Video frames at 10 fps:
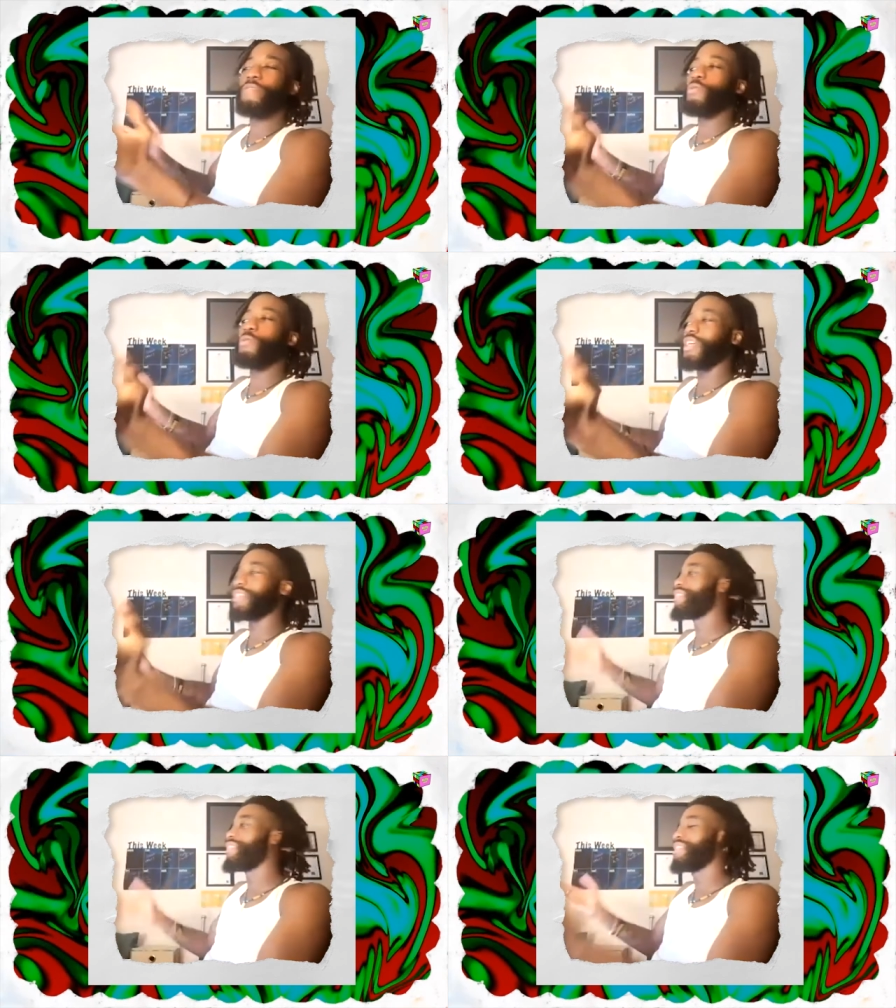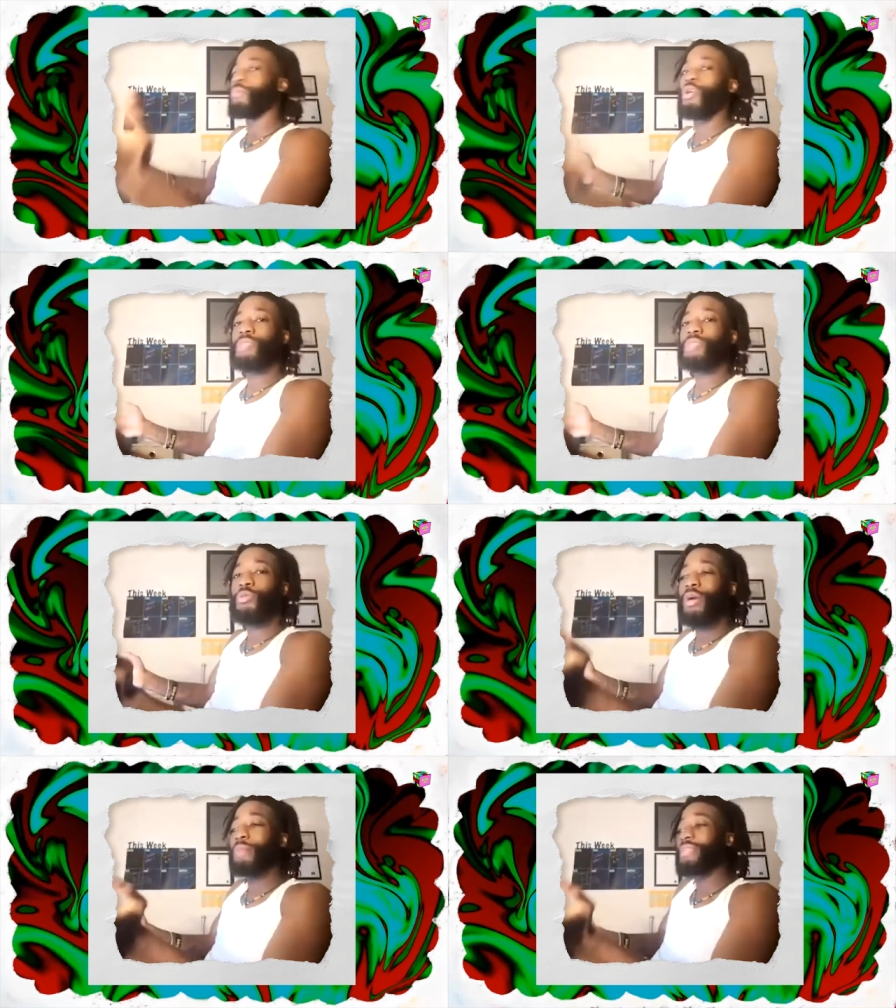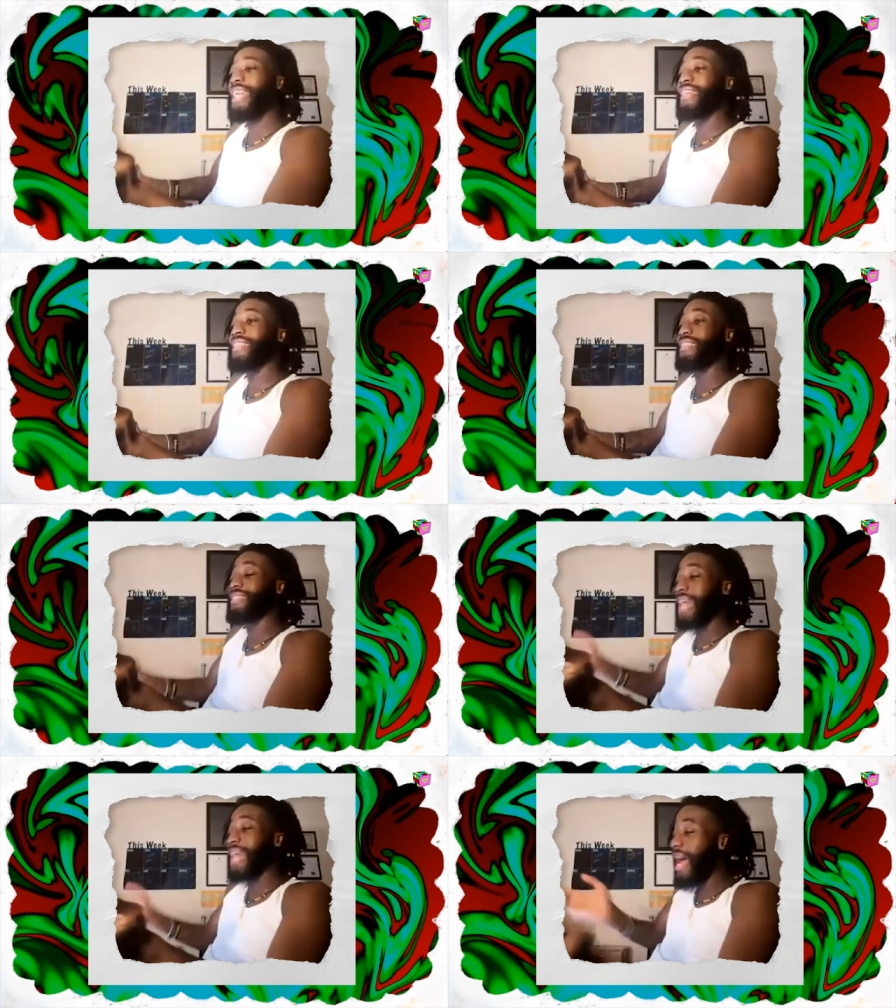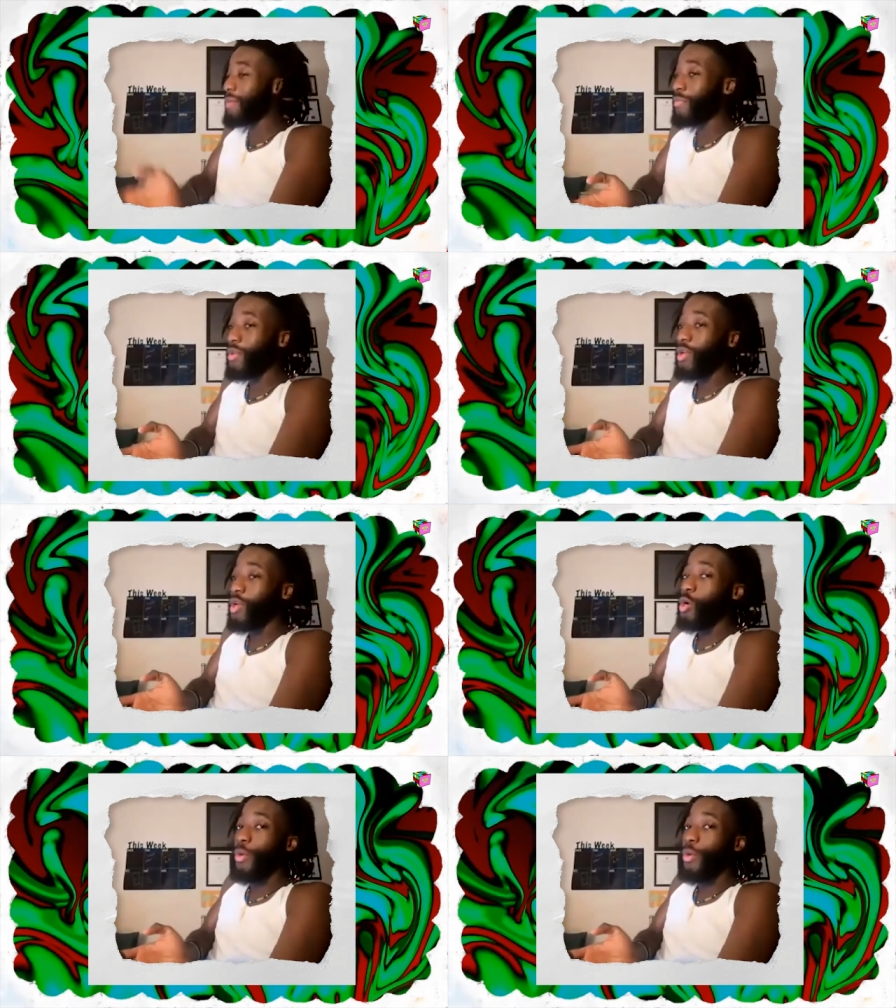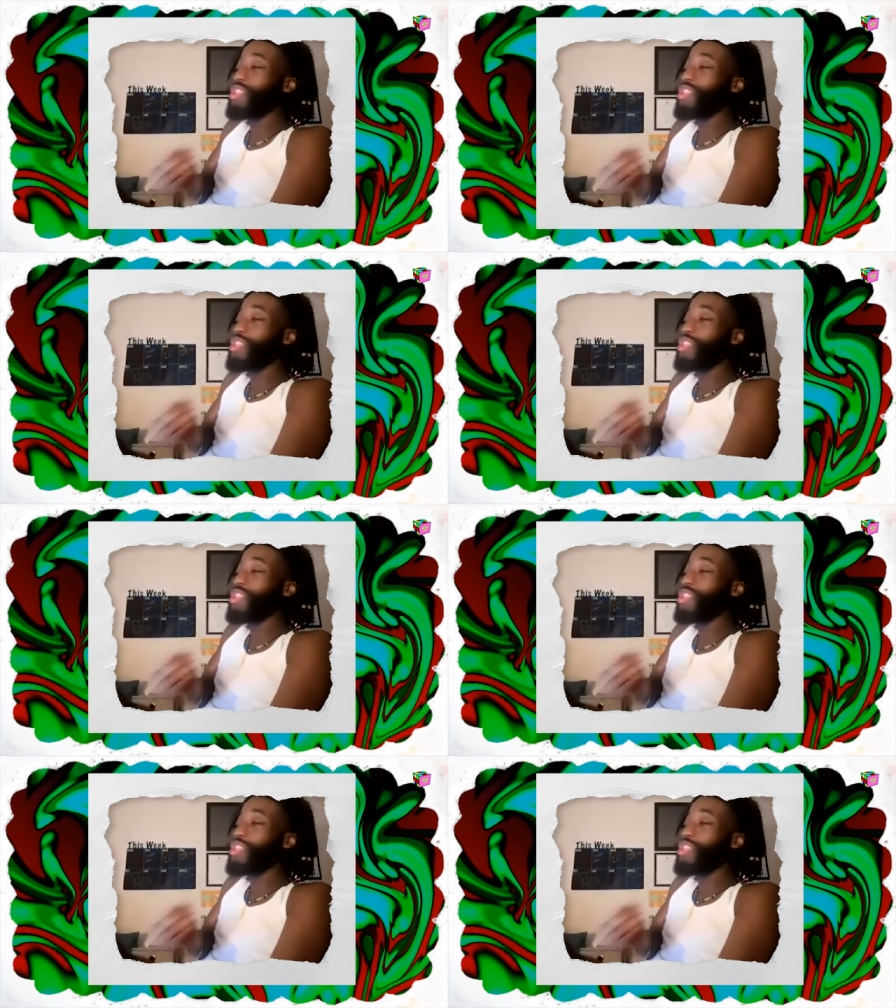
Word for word: everyone can see there's multiple. But I'm saying at the time when